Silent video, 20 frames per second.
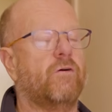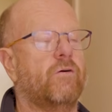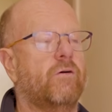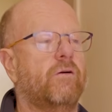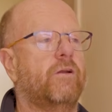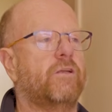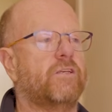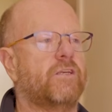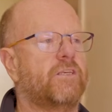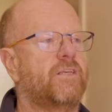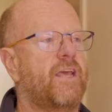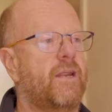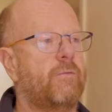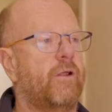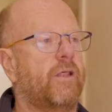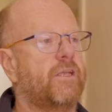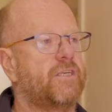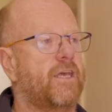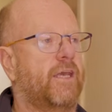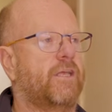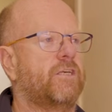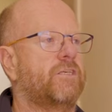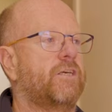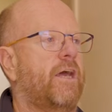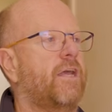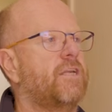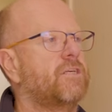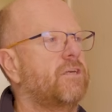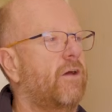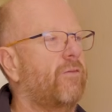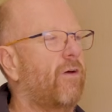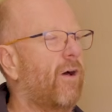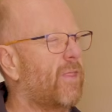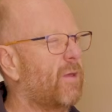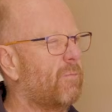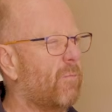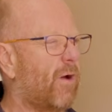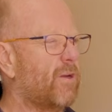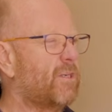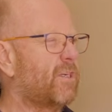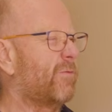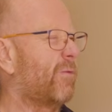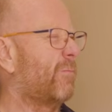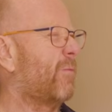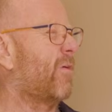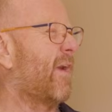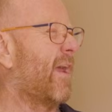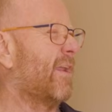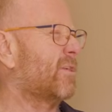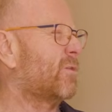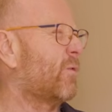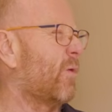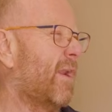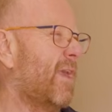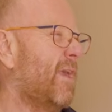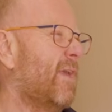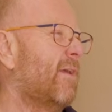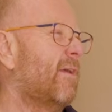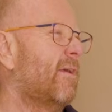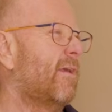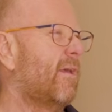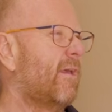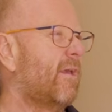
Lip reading: good, because a 10 millisecond changeover, I think most of them are around 20.